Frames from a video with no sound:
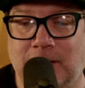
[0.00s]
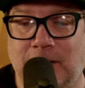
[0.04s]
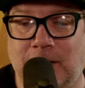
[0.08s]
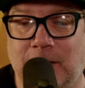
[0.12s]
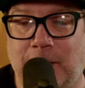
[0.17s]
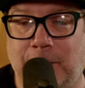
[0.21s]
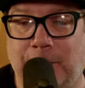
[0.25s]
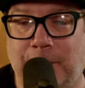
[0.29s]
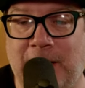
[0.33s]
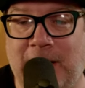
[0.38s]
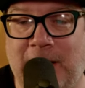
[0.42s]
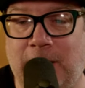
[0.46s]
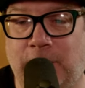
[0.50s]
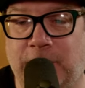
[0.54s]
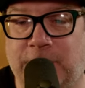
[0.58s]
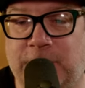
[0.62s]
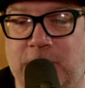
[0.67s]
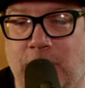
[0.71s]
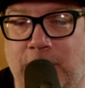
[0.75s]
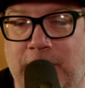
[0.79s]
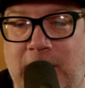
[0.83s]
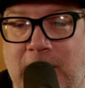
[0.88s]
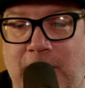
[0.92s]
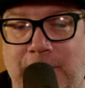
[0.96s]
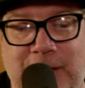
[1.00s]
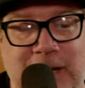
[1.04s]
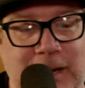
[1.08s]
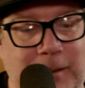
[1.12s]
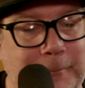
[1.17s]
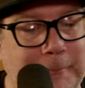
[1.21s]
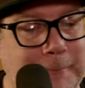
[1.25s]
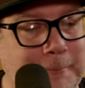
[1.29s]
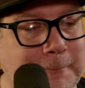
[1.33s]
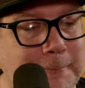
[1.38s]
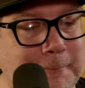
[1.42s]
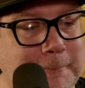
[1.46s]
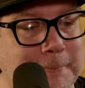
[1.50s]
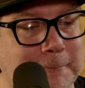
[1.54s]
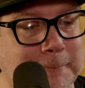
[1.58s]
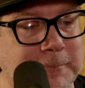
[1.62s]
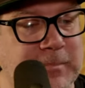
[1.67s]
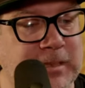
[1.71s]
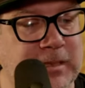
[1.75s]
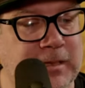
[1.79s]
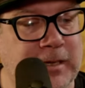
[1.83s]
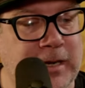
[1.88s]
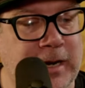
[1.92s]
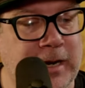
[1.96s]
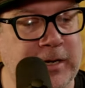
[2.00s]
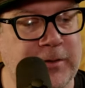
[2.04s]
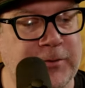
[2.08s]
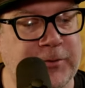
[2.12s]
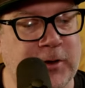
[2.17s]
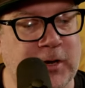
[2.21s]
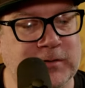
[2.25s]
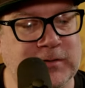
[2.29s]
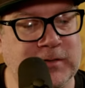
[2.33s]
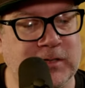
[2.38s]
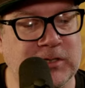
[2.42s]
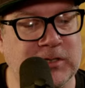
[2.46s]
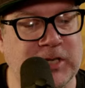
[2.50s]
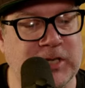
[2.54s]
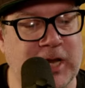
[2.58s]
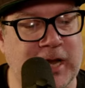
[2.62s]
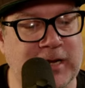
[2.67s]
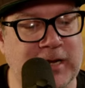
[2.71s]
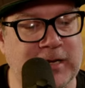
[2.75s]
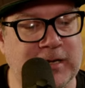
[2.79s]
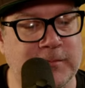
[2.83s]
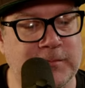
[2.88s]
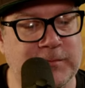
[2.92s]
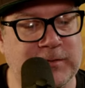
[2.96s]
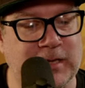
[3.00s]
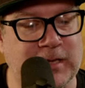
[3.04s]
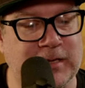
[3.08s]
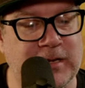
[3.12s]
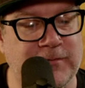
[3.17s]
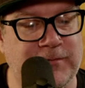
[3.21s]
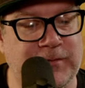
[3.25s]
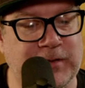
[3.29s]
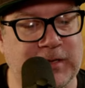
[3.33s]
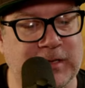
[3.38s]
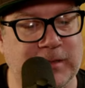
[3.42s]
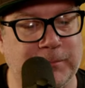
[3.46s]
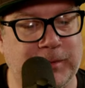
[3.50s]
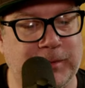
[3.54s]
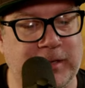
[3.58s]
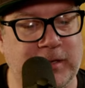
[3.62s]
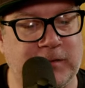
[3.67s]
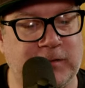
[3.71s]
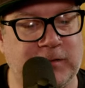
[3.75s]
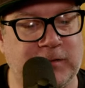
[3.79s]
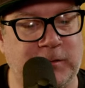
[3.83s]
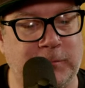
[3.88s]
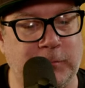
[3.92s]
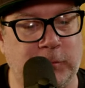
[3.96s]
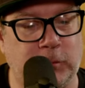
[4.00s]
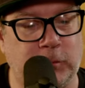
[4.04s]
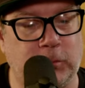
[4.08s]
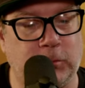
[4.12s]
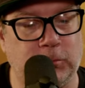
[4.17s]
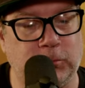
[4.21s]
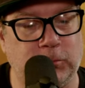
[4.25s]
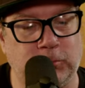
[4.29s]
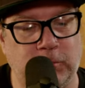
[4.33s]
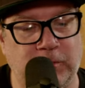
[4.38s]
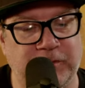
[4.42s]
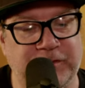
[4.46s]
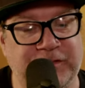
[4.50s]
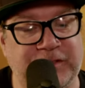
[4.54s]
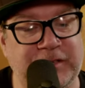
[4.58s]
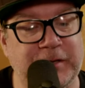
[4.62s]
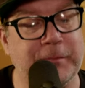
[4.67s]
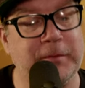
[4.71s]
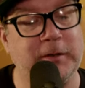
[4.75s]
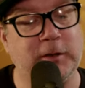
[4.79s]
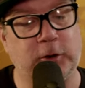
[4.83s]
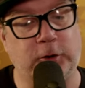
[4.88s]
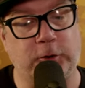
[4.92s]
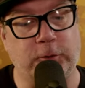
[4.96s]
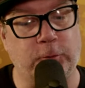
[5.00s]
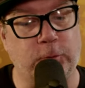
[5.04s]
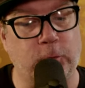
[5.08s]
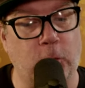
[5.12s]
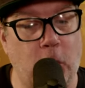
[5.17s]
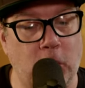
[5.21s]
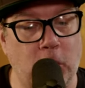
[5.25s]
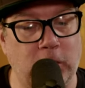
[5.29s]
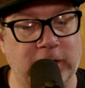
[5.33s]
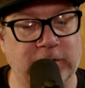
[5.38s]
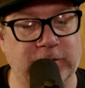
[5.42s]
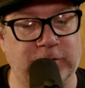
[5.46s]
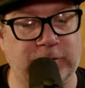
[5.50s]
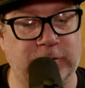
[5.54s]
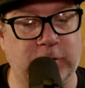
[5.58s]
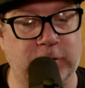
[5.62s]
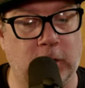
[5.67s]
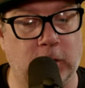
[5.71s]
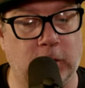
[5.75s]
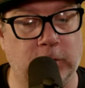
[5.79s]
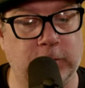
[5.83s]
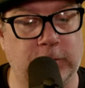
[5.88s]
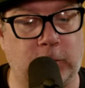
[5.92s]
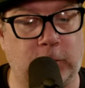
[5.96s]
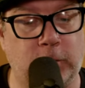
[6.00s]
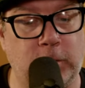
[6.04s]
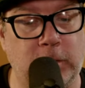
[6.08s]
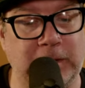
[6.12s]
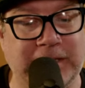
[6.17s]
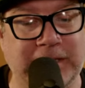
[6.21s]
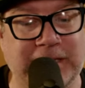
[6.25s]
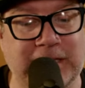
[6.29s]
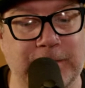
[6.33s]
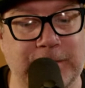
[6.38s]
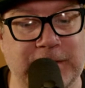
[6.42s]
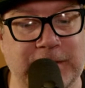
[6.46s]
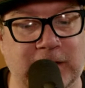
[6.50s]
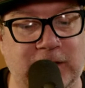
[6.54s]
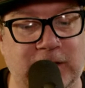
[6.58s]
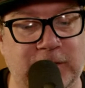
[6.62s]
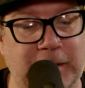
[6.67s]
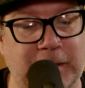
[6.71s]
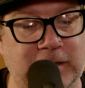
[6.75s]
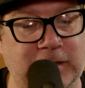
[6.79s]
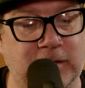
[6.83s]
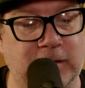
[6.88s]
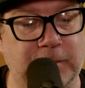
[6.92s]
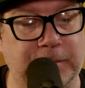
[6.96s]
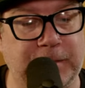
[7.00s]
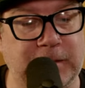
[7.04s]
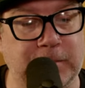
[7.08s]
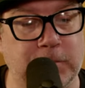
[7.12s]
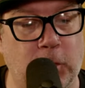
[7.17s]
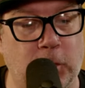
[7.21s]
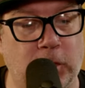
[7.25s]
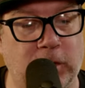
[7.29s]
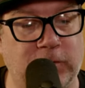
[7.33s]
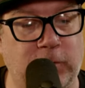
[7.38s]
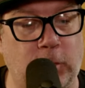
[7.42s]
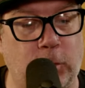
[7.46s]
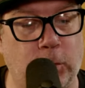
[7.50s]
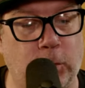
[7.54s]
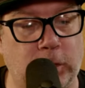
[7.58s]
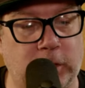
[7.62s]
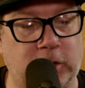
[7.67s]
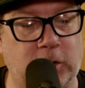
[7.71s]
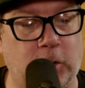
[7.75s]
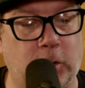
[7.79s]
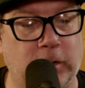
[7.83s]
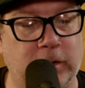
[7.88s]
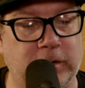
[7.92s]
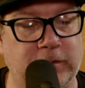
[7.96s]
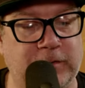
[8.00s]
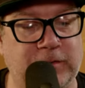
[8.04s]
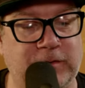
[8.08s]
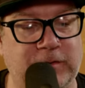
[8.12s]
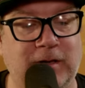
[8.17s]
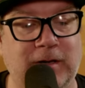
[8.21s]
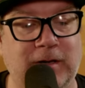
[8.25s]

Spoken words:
Matt, what's going on, man? Any thoughts on Jacobs and if he can play a similar role as Jones, or will he be expected to be more of a workhorse?